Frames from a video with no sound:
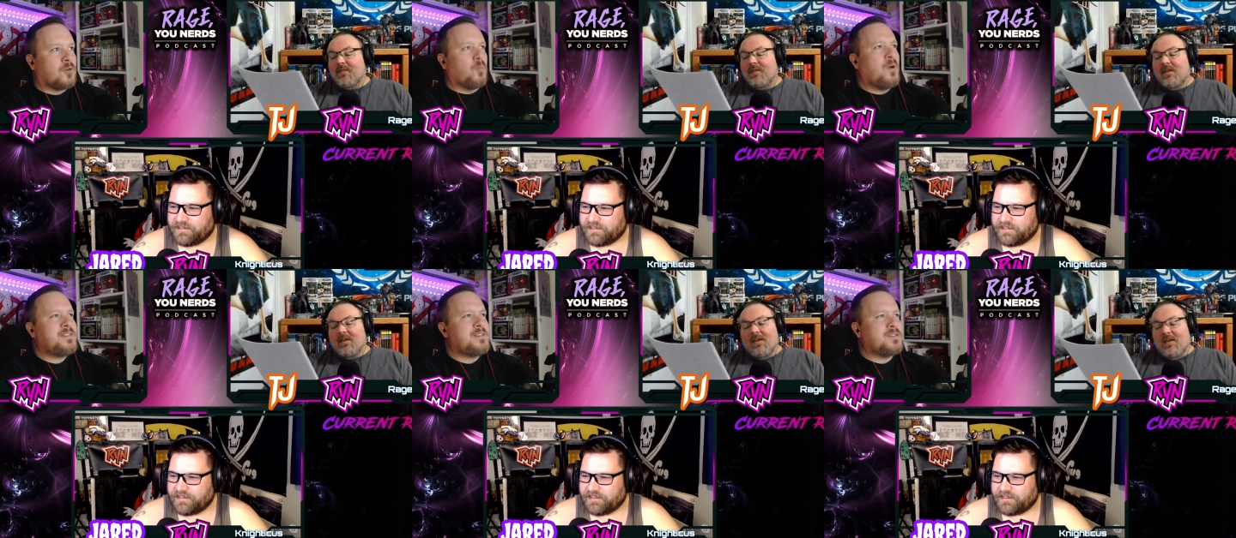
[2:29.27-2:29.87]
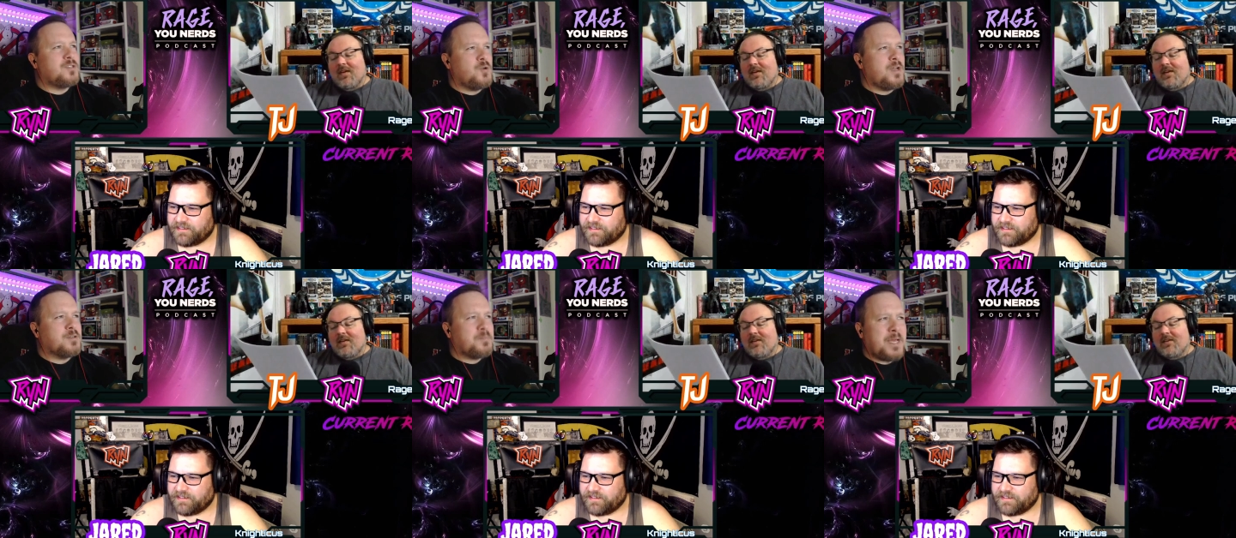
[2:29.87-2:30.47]
Speaker 1: Or what's the
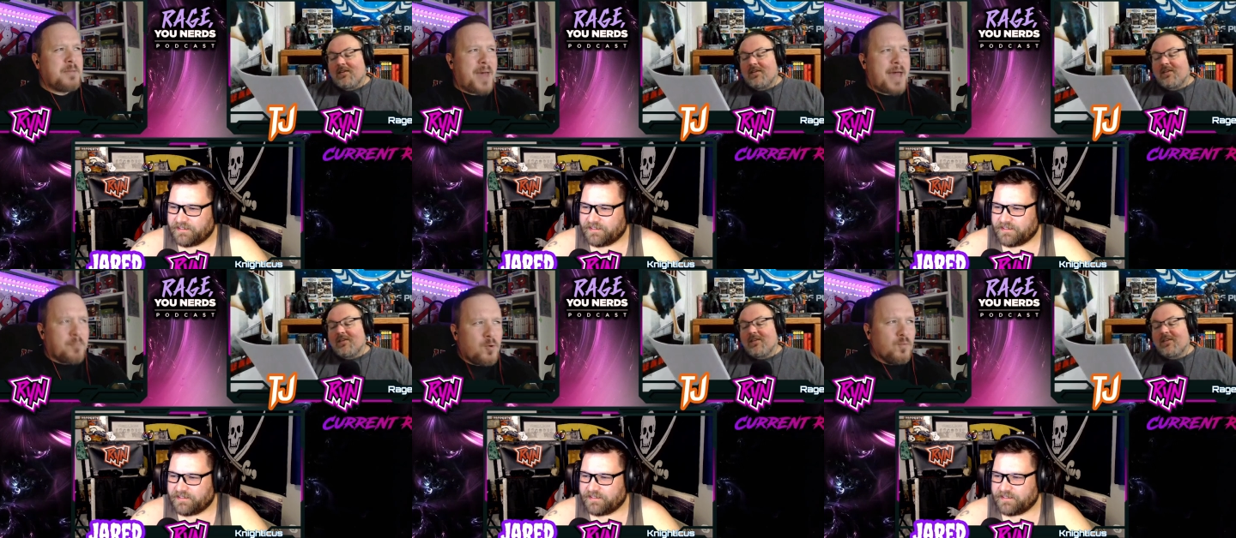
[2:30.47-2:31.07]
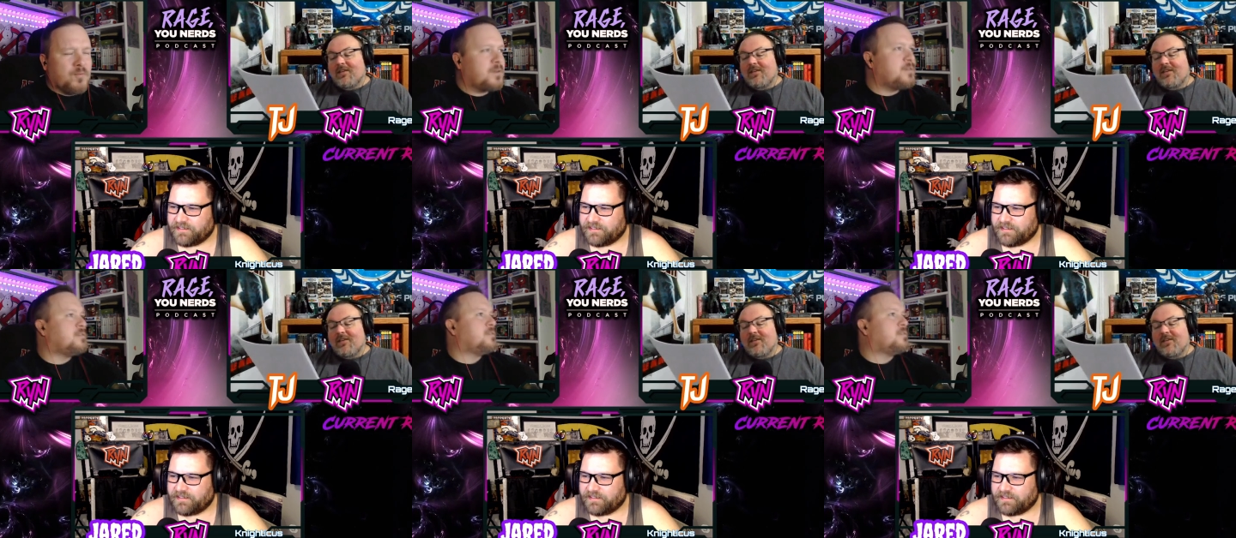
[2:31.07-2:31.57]
studio's big bad move?